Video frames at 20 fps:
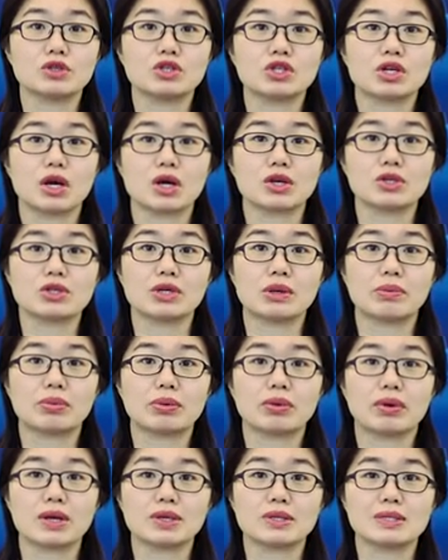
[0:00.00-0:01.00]
charge a
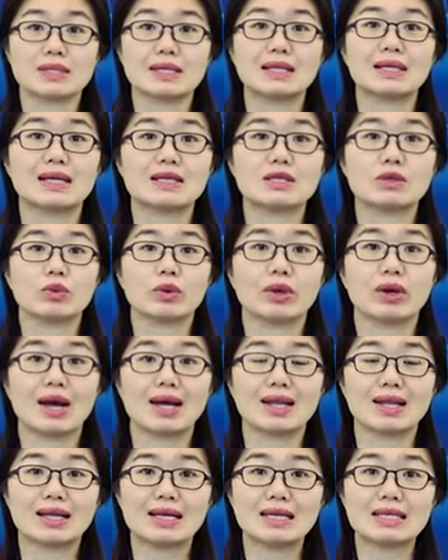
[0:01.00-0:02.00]
price that will
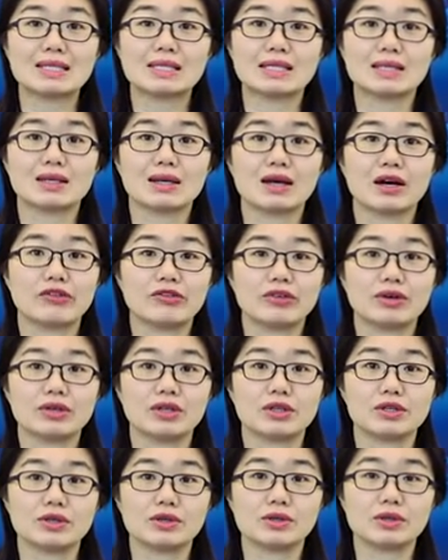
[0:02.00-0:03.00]
at least cover
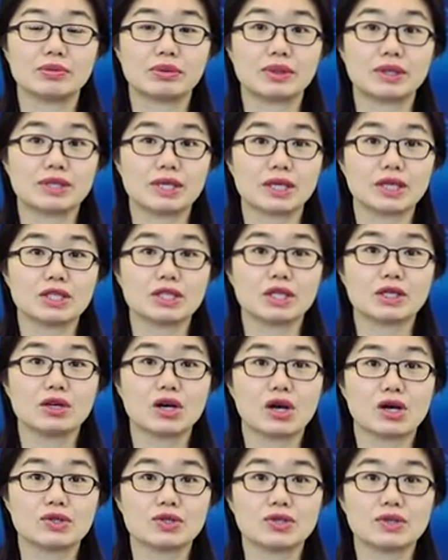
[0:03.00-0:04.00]
the total production
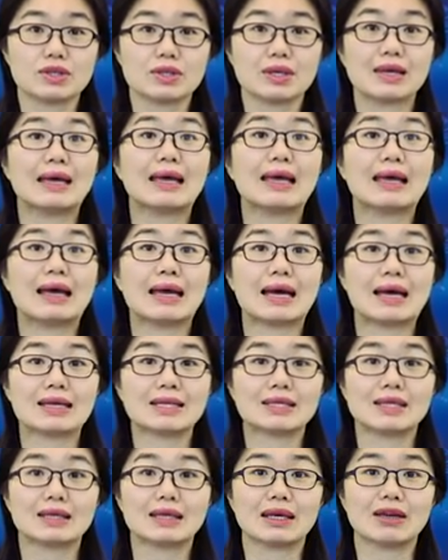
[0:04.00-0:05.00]
costs
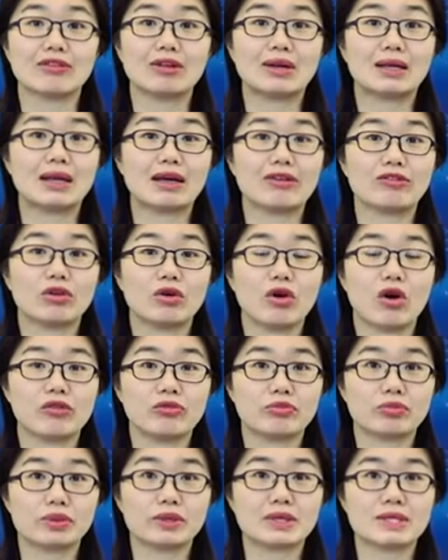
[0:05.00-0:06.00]
at a given level
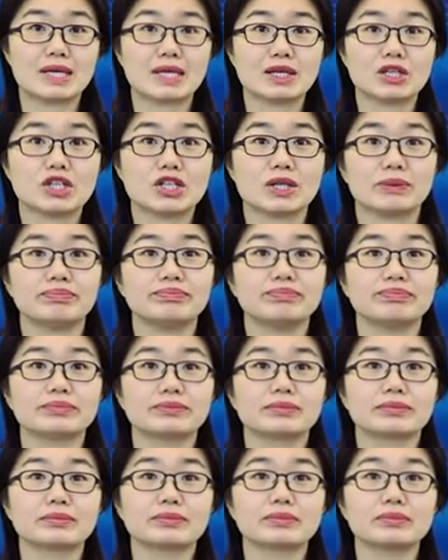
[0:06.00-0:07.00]
of production.
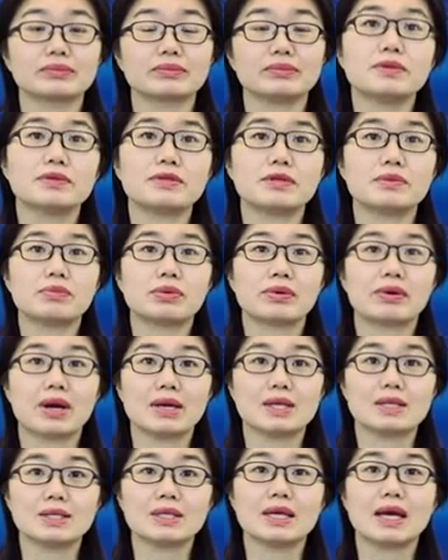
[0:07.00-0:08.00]
To
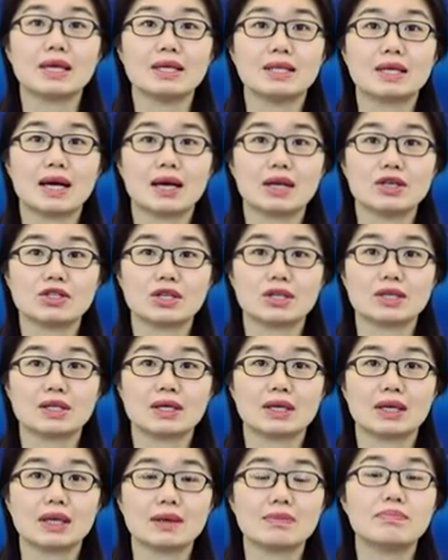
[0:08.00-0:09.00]
price
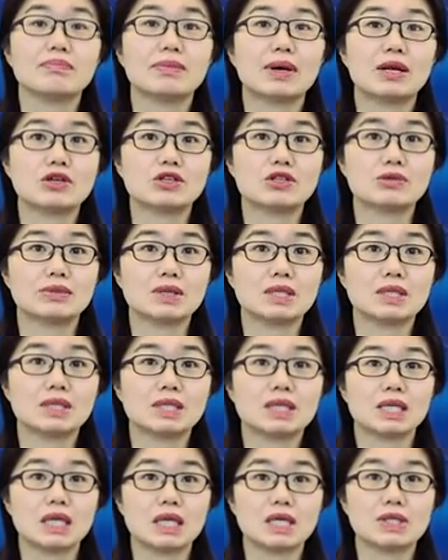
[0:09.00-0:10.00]
intelligently,
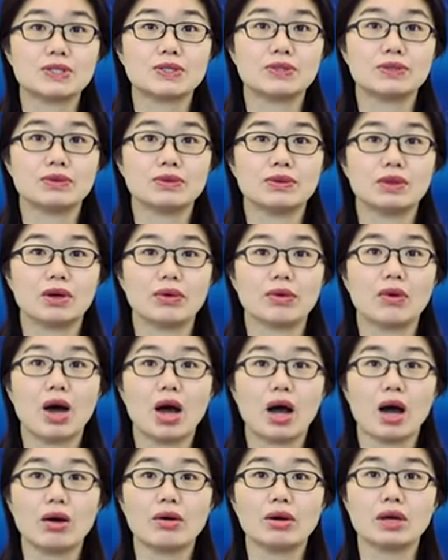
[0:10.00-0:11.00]
management needs to know
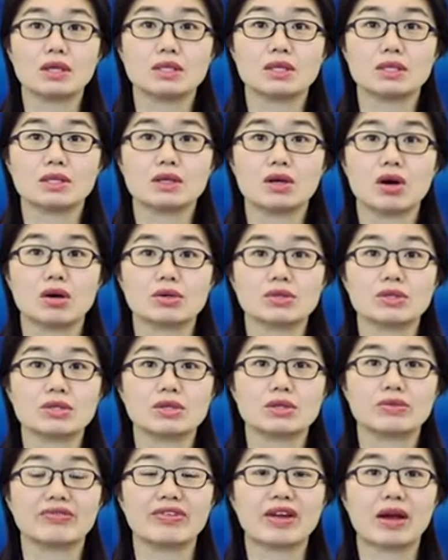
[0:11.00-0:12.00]
how its
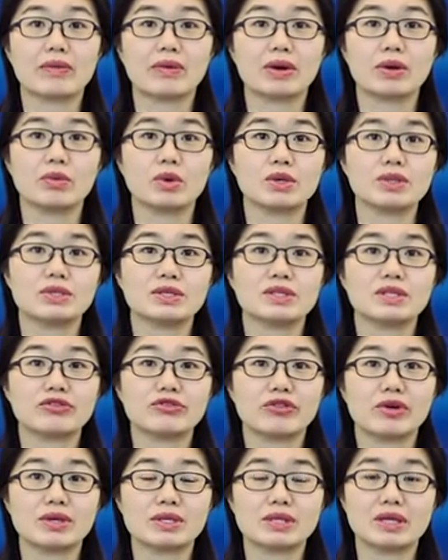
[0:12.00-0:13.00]
costs vary with
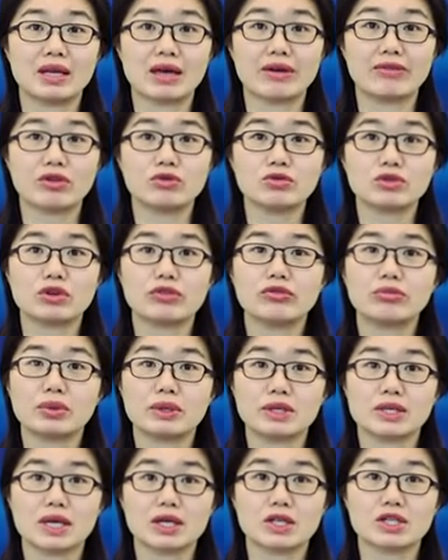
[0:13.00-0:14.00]
different levels of
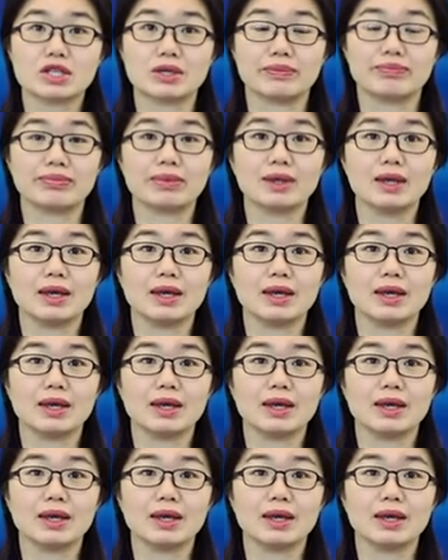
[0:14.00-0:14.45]
production.